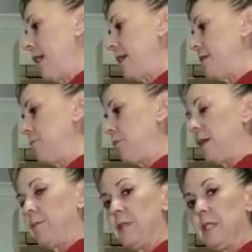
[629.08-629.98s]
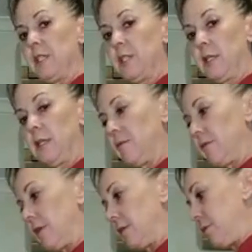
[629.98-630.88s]
Put the hands in prayer position
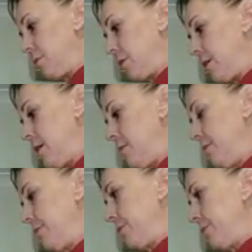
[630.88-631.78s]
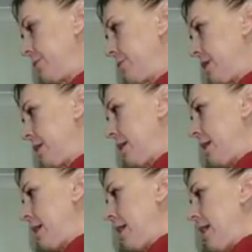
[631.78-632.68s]
in front of the body.
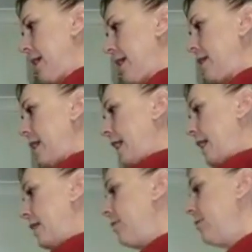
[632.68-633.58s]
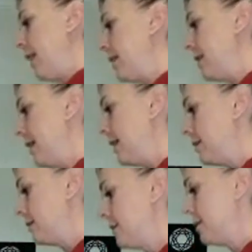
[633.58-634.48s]
Inhale and
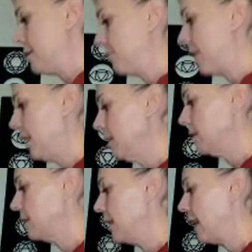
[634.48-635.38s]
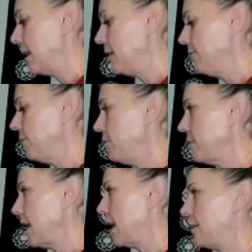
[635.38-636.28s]
then sit back. And if
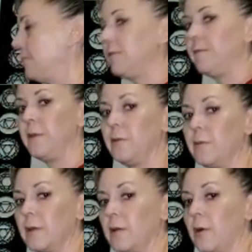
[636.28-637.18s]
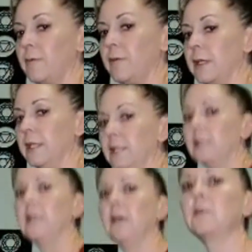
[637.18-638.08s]
you can, if you feel confident,
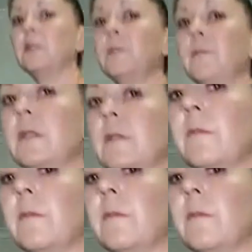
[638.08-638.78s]
I'll just put